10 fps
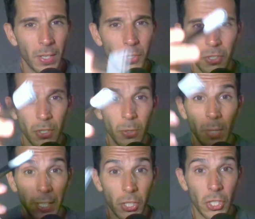just to do
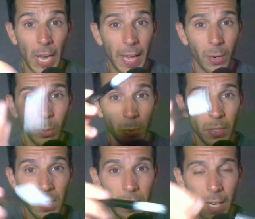like shadows
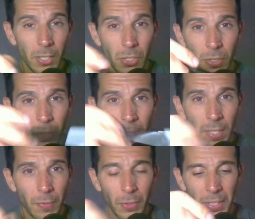and textures and
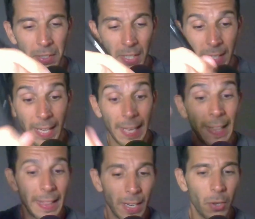different things like that.
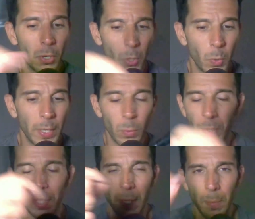And then I'll go in
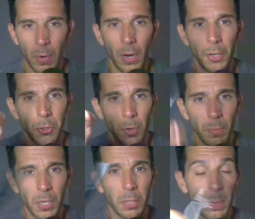with like a brush or a
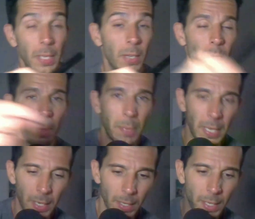brush pen or a
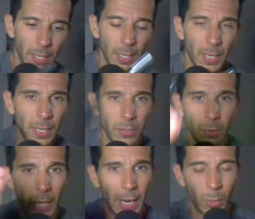pen and do
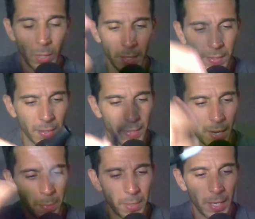the outlines on
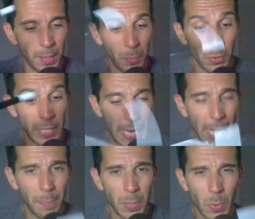top of that. I'm really
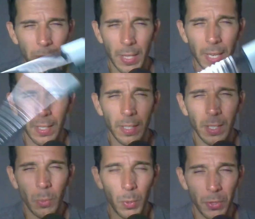happy with that,
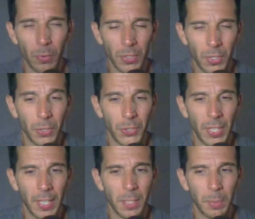with the results
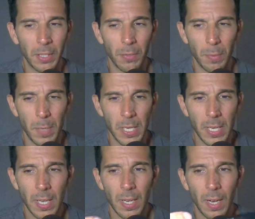that's been giving me.
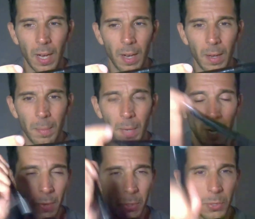
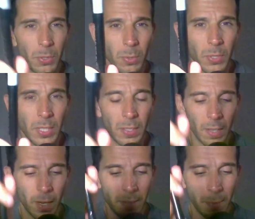I've also used these
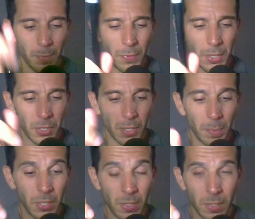on some finished
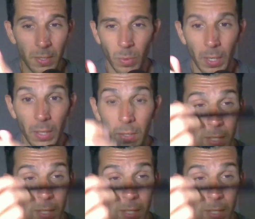commissions as well.